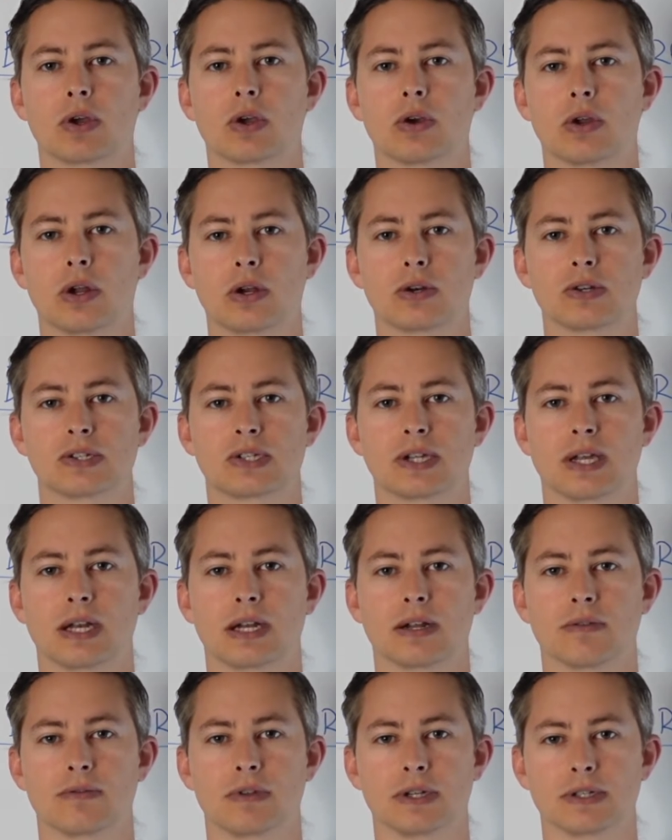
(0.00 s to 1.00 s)
good
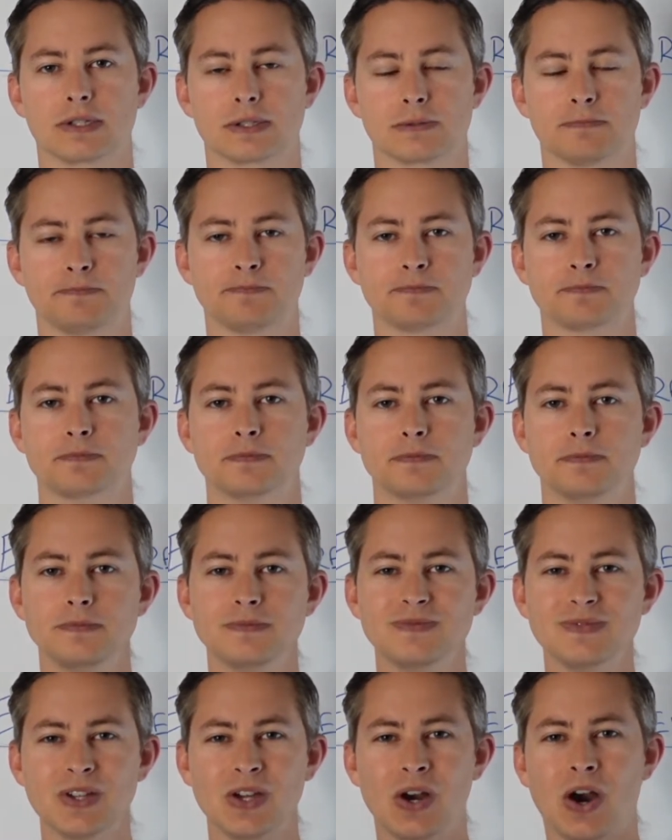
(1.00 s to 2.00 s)
understanding of this.
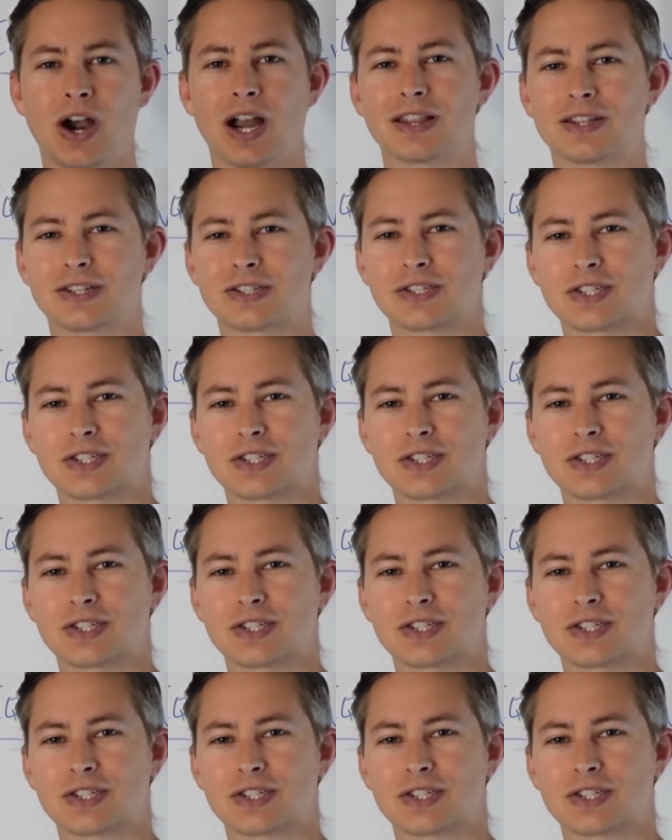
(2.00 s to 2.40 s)
All right, let's